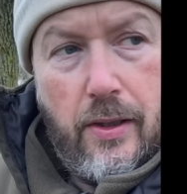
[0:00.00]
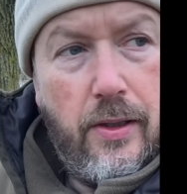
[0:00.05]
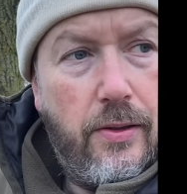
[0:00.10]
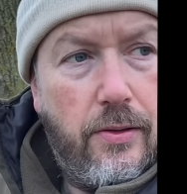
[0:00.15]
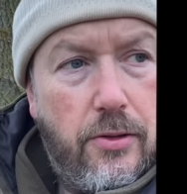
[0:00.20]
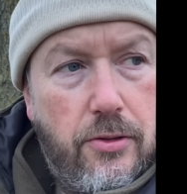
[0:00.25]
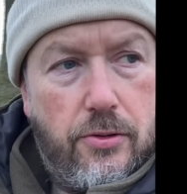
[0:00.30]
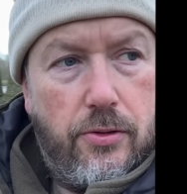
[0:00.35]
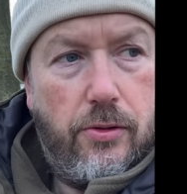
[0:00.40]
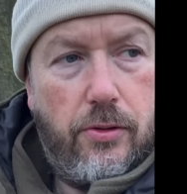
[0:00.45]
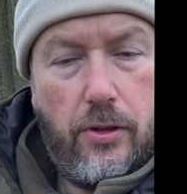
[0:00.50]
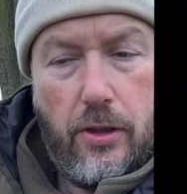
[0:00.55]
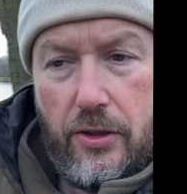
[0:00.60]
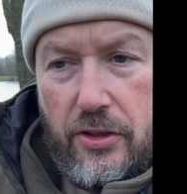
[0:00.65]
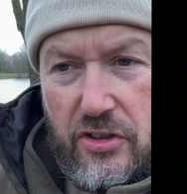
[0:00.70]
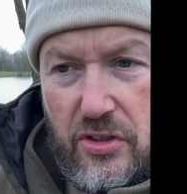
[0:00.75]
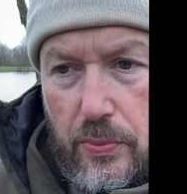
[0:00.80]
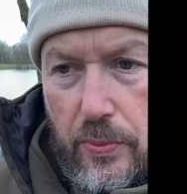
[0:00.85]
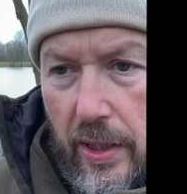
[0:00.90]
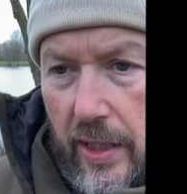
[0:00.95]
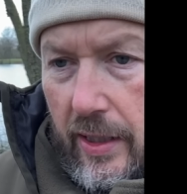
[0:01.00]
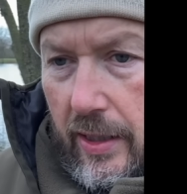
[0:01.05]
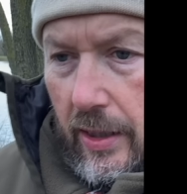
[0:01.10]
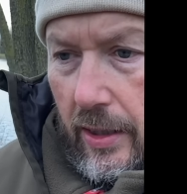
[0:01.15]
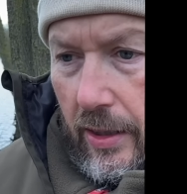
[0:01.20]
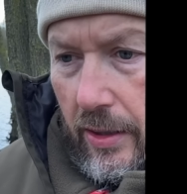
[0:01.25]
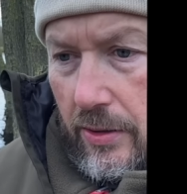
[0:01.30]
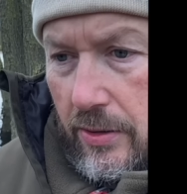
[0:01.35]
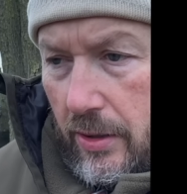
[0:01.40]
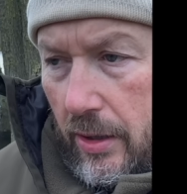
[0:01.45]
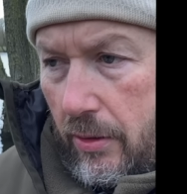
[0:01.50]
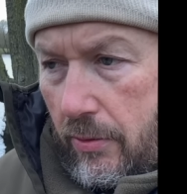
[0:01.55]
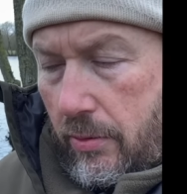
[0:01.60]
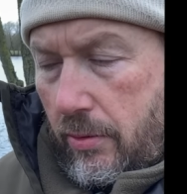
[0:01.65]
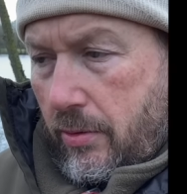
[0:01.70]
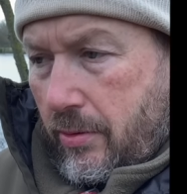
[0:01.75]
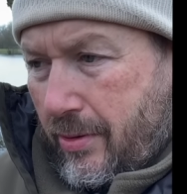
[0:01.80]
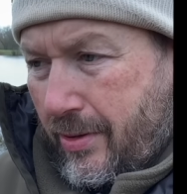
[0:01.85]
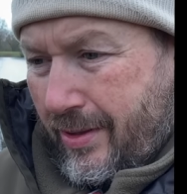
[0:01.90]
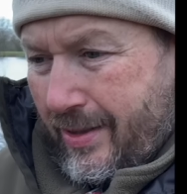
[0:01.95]
Doesn't look like there's a break in it, so
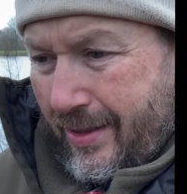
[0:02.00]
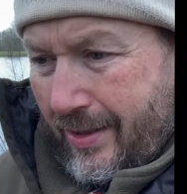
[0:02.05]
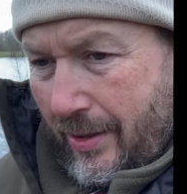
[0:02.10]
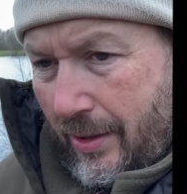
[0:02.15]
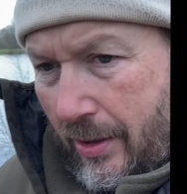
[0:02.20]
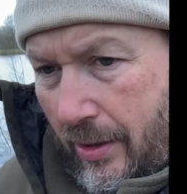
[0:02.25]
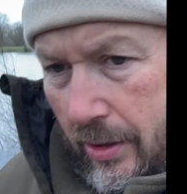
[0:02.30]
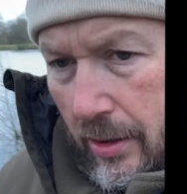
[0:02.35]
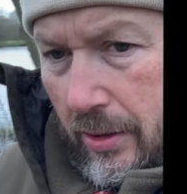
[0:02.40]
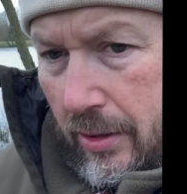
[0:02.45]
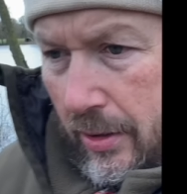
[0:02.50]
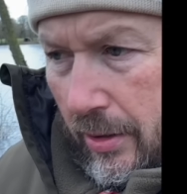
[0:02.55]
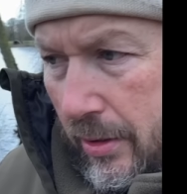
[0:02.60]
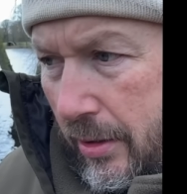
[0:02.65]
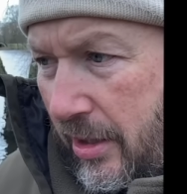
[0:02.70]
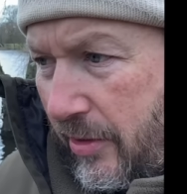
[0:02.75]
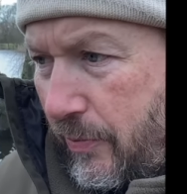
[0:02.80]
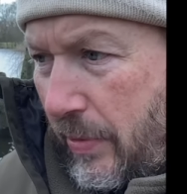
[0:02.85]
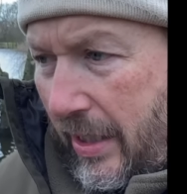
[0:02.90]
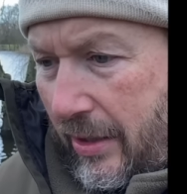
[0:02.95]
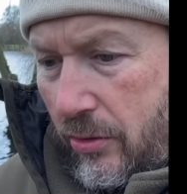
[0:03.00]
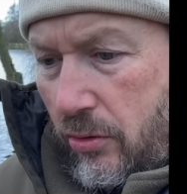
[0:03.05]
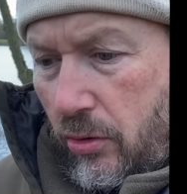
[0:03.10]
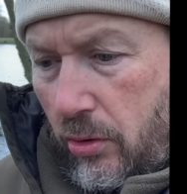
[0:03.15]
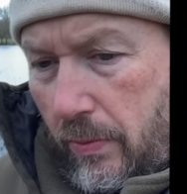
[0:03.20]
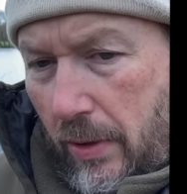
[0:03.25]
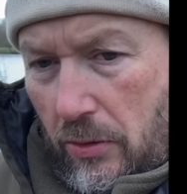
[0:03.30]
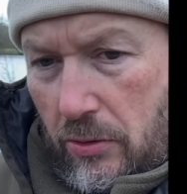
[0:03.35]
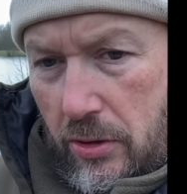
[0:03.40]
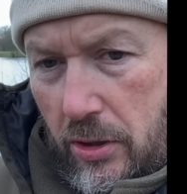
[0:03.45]
I packed all most of